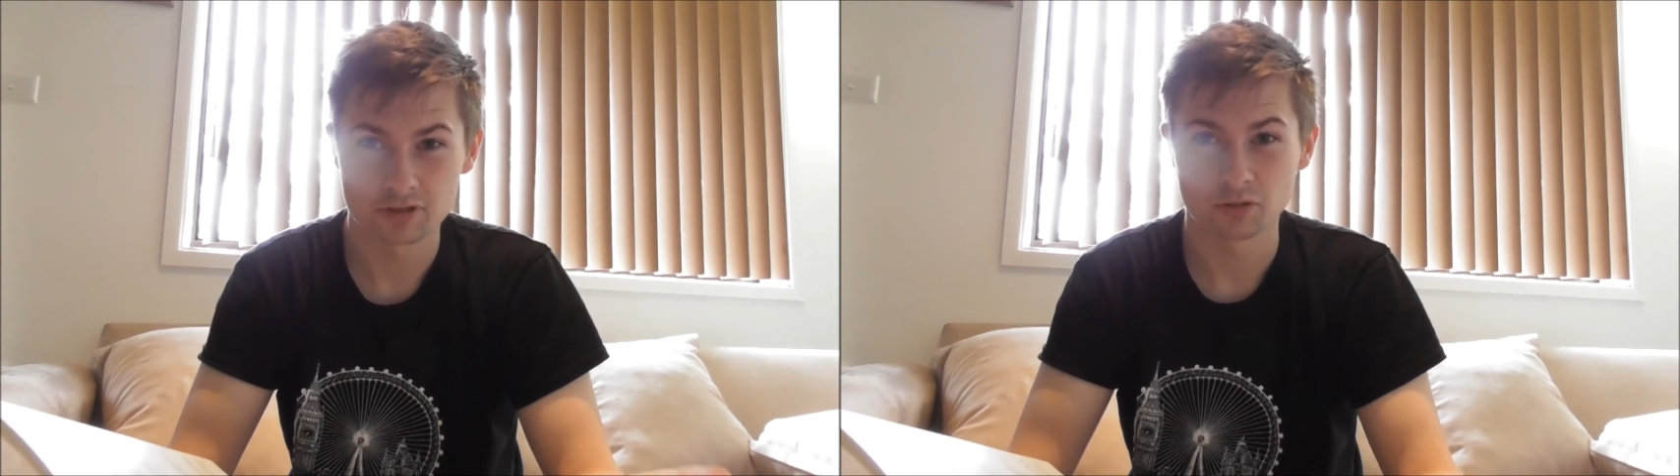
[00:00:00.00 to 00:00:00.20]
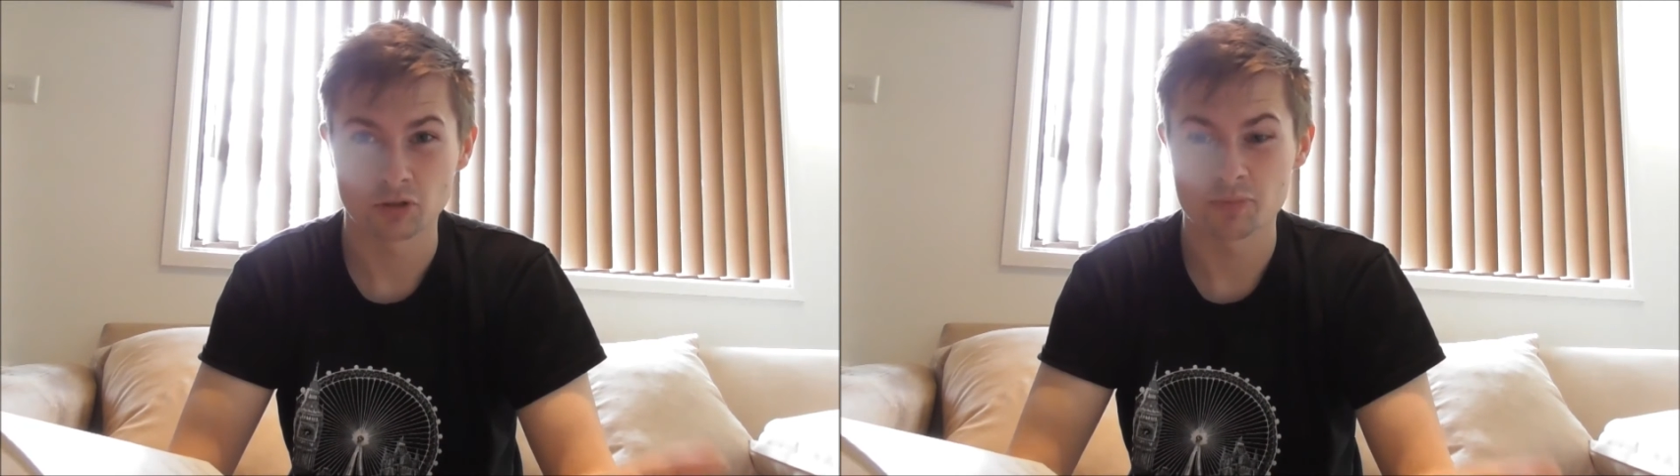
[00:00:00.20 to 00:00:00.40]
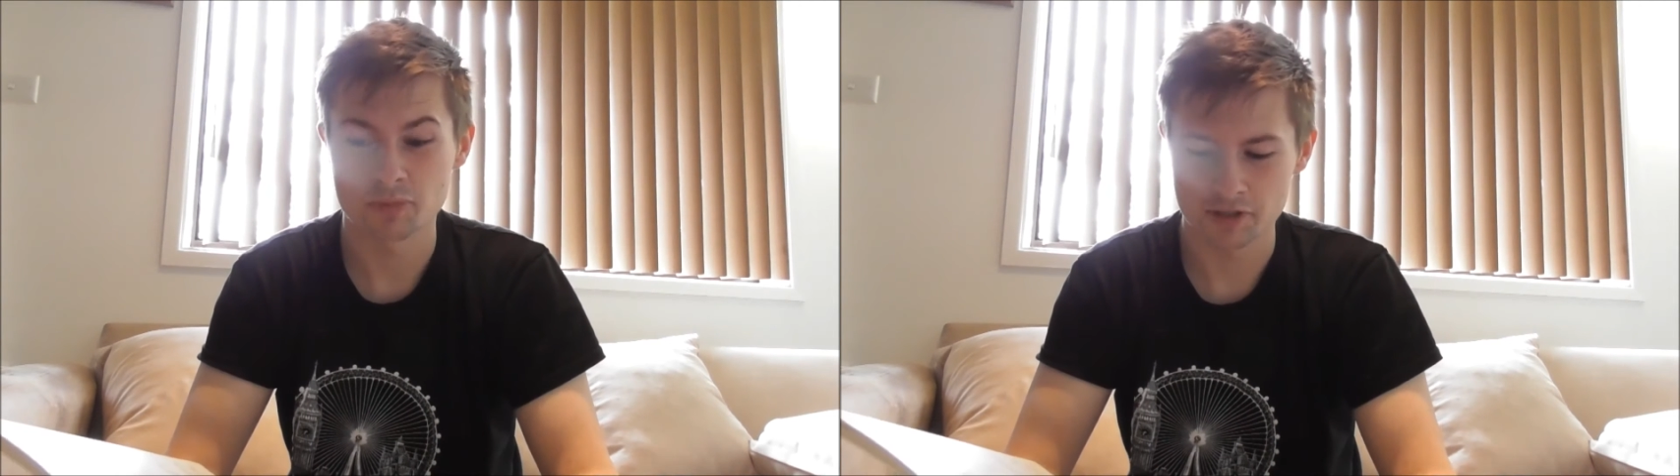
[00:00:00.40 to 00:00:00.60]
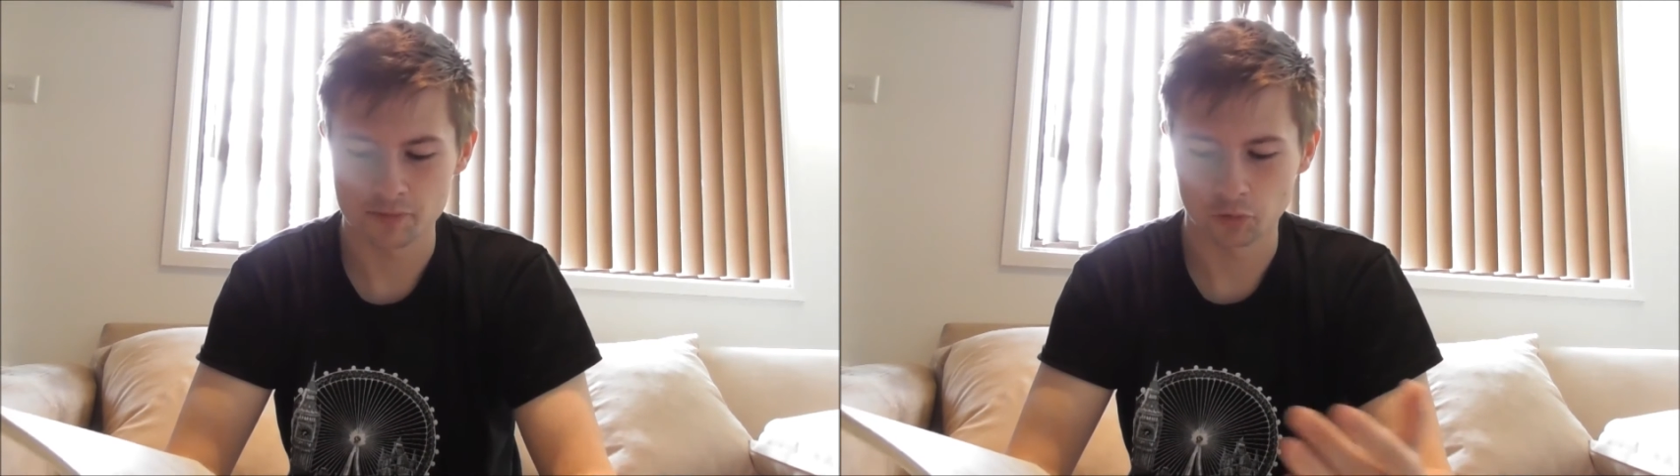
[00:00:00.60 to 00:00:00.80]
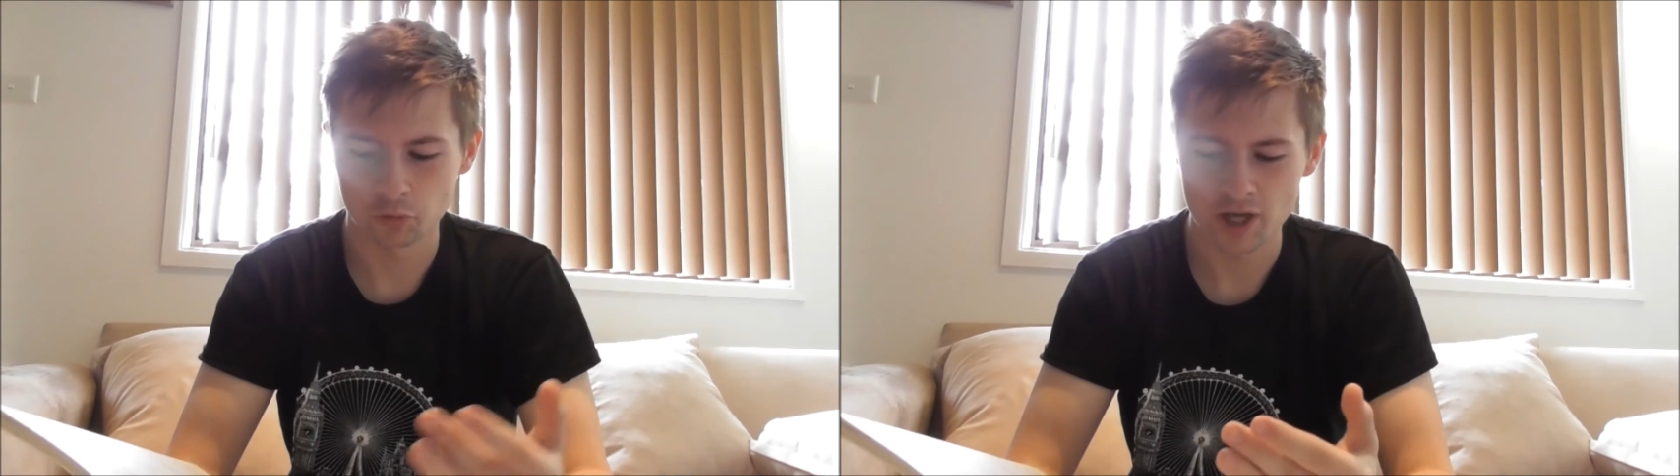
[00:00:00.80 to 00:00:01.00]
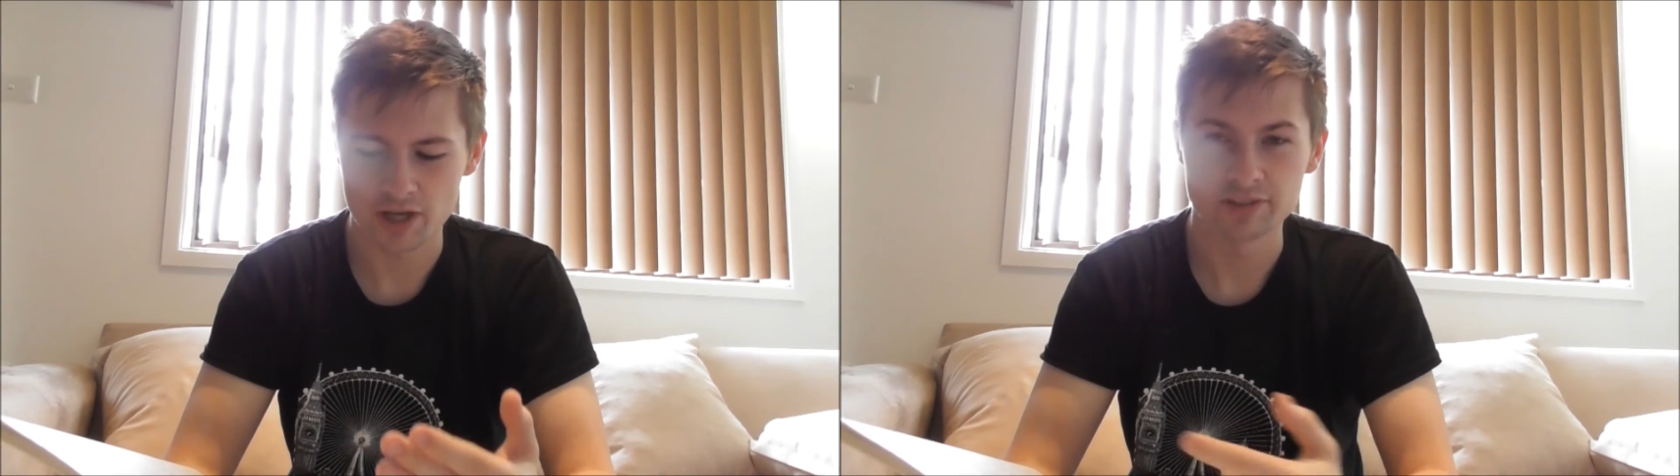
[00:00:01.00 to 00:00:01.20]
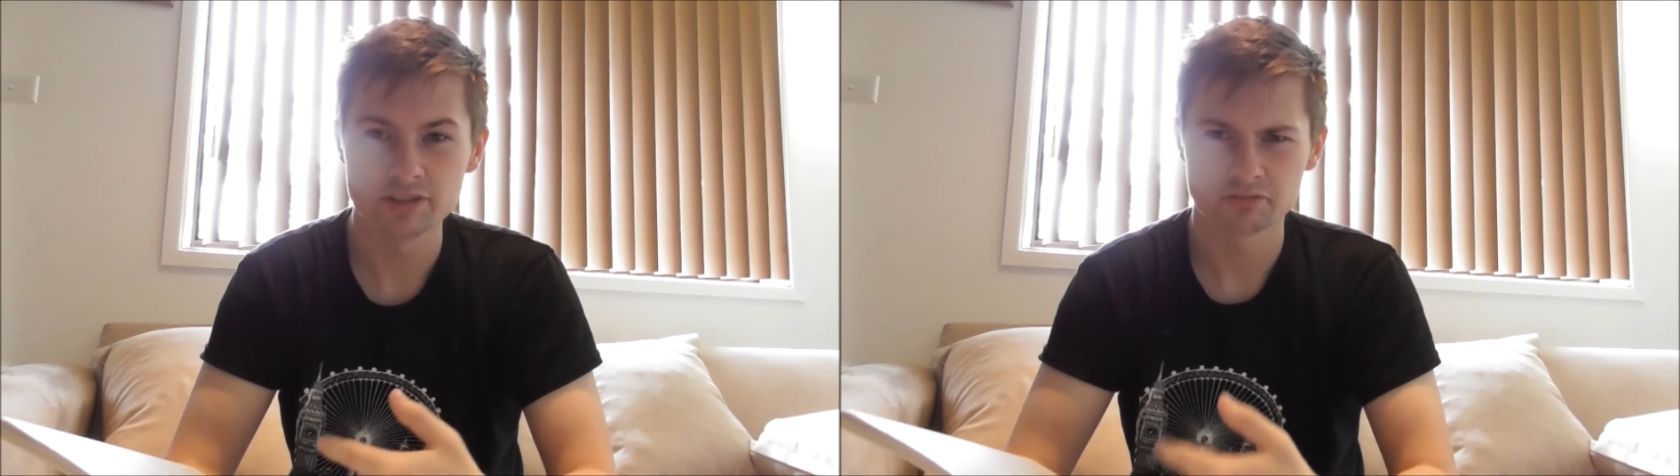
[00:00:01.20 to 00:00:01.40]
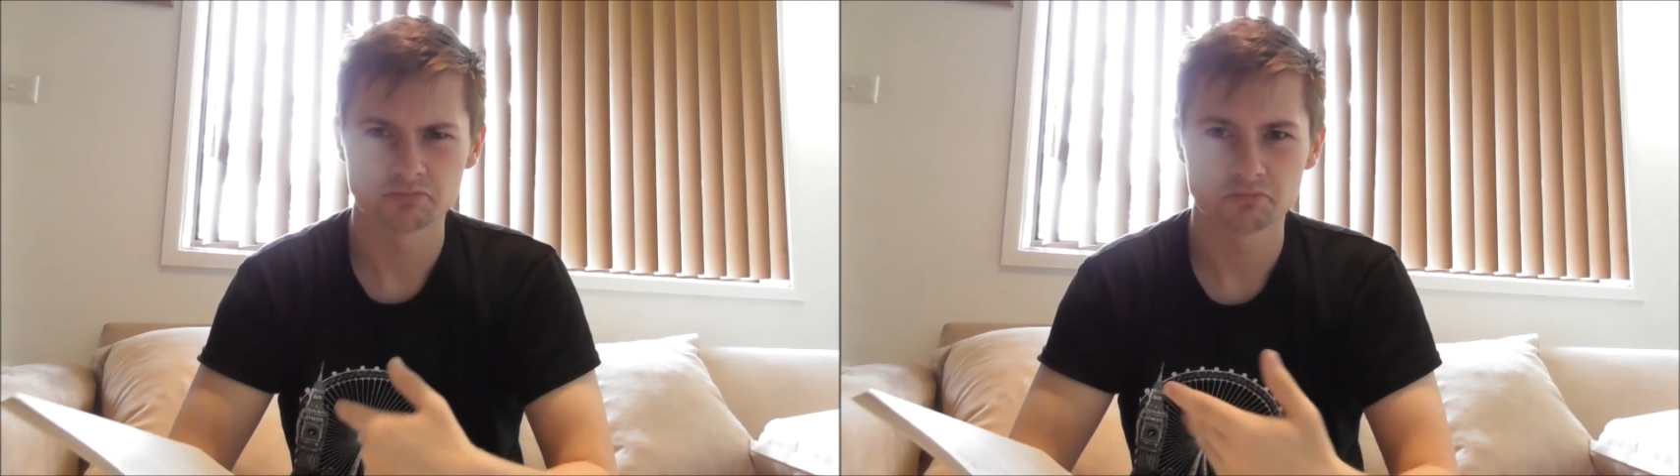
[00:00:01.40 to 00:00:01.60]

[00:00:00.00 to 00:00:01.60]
light, medium, or heavy,